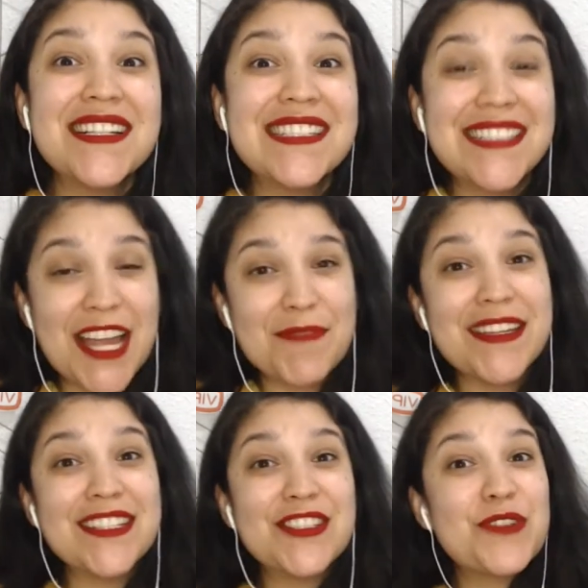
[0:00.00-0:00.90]
assignment
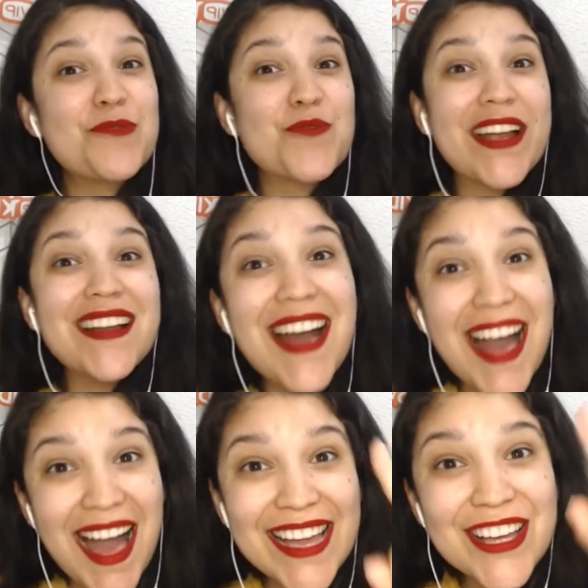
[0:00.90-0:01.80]
is to write a
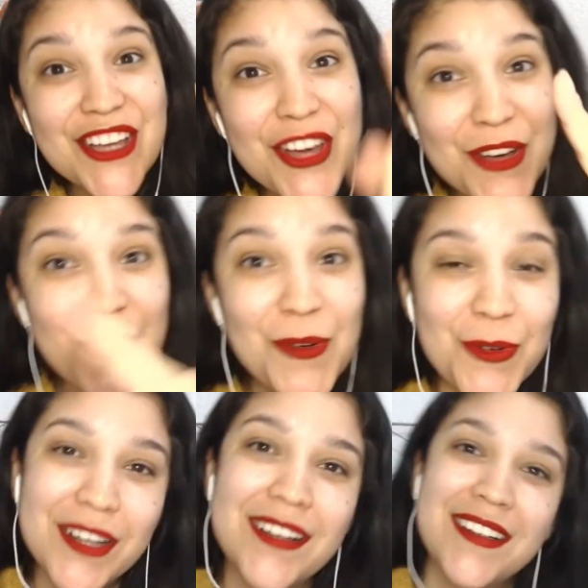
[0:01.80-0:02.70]
haiku.